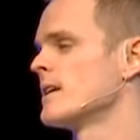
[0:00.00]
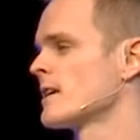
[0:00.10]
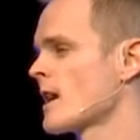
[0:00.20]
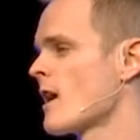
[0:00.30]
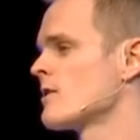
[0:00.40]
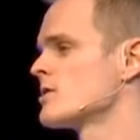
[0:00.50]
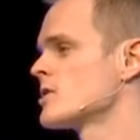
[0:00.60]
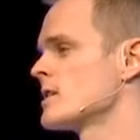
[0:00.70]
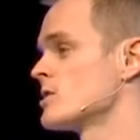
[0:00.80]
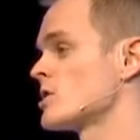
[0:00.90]

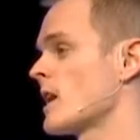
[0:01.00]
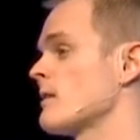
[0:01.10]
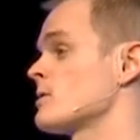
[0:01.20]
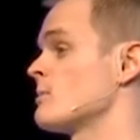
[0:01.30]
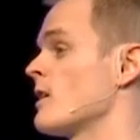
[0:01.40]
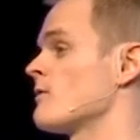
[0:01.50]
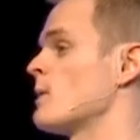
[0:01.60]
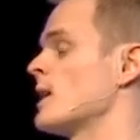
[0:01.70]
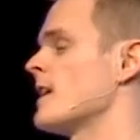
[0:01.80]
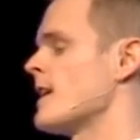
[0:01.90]
encouraged and shaped me over
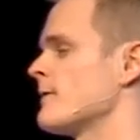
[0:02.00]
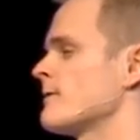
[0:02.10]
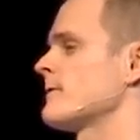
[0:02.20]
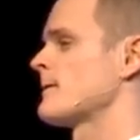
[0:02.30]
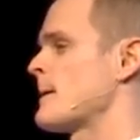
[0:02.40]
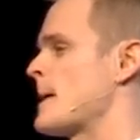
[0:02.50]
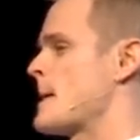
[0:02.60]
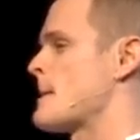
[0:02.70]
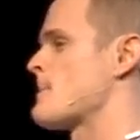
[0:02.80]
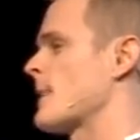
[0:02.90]
my life.
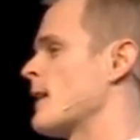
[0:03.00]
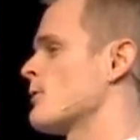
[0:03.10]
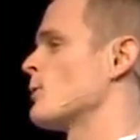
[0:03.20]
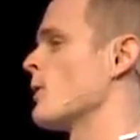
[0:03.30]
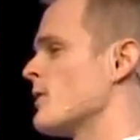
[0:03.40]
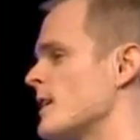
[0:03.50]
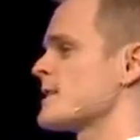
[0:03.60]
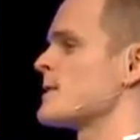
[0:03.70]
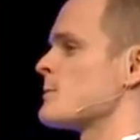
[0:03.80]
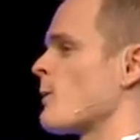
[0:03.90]
And I thought,
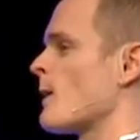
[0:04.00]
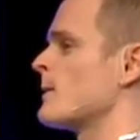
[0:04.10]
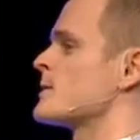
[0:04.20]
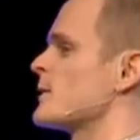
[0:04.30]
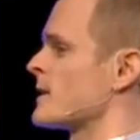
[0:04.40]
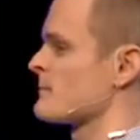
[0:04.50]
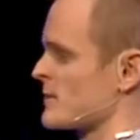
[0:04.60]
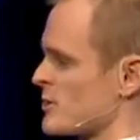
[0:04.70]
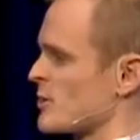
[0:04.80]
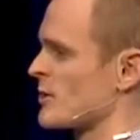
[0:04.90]
this is why we turn up to
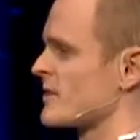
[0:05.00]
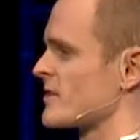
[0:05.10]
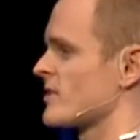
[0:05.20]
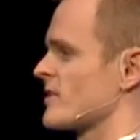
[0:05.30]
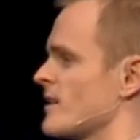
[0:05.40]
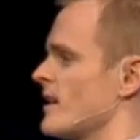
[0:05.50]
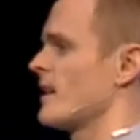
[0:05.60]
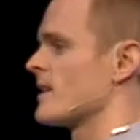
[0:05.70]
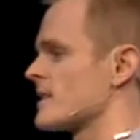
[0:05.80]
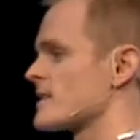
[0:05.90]
church.
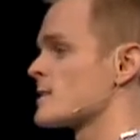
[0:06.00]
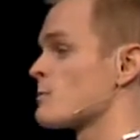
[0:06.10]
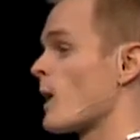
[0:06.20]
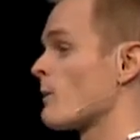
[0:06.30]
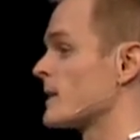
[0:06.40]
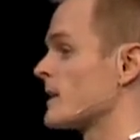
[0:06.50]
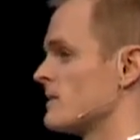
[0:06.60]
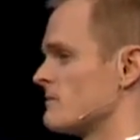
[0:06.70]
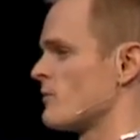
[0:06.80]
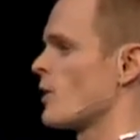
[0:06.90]
This is why we get
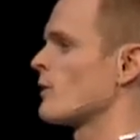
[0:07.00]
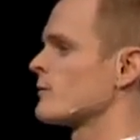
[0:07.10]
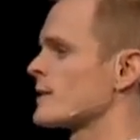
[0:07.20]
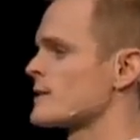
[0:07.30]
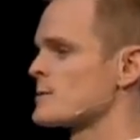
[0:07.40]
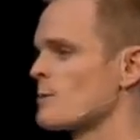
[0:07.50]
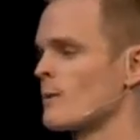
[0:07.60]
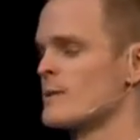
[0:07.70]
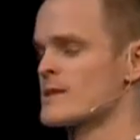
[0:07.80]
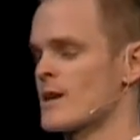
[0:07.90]
involved. This is why
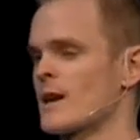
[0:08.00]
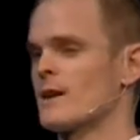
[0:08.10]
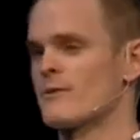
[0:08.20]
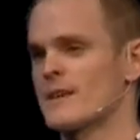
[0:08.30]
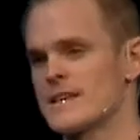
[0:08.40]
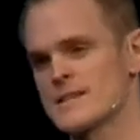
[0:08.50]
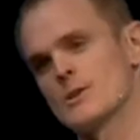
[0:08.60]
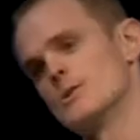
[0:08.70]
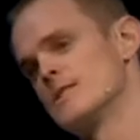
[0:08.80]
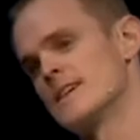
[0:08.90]
we sign up for Guess
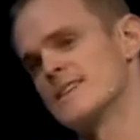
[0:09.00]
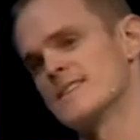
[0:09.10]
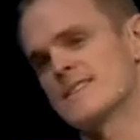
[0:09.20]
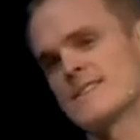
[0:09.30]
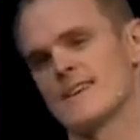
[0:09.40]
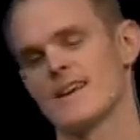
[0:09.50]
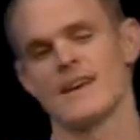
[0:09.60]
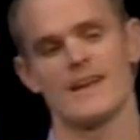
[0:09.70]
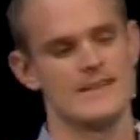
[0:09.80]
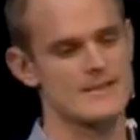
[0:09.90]
Who dinners.
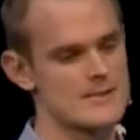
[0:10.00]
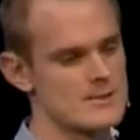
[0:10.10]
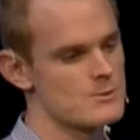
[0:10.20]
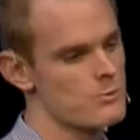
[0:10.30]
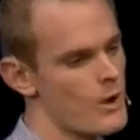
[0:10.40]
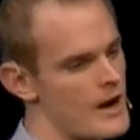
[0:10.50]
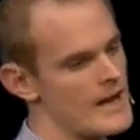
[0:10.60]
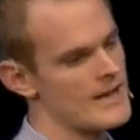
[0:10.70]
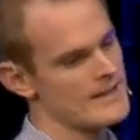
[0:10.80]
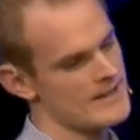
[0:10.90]
This is
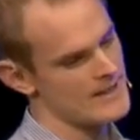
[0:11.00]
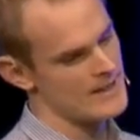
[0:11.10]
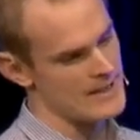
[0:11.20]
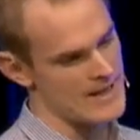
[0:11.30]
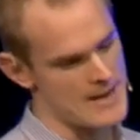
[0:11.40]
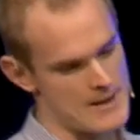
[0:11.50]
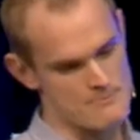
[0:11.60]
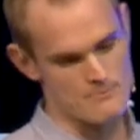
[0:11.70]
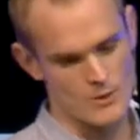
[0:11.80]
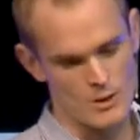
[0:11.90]
why
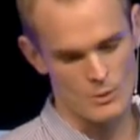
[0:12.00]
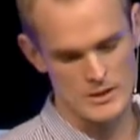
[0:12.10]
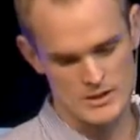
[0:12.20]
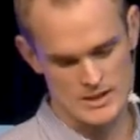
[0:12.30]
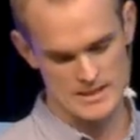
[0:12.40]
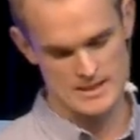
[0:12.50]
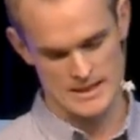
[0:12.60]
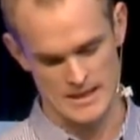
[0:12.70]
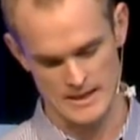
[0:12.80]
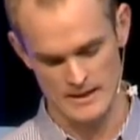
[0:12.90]
um, we just
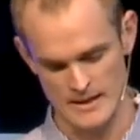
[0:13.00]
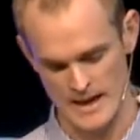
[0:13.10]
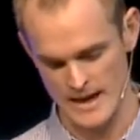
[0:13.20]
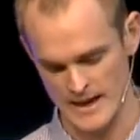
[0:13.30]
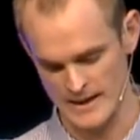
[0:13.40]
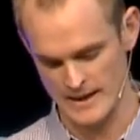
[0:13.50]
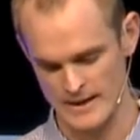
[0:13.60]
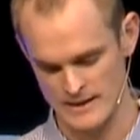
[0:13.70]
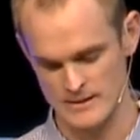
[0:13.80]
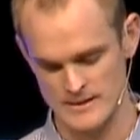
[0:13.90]
uh,
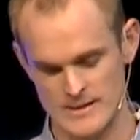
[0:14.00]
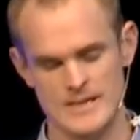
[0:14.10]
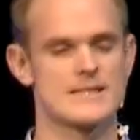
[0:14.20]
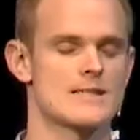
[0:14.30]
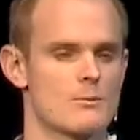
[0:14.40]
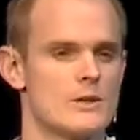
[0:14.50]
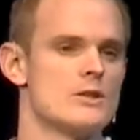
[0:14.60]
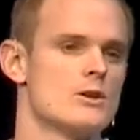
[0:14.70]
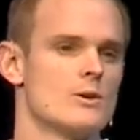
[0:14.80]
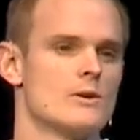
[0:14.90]
sit somewhere
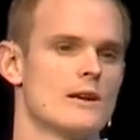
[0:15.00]
new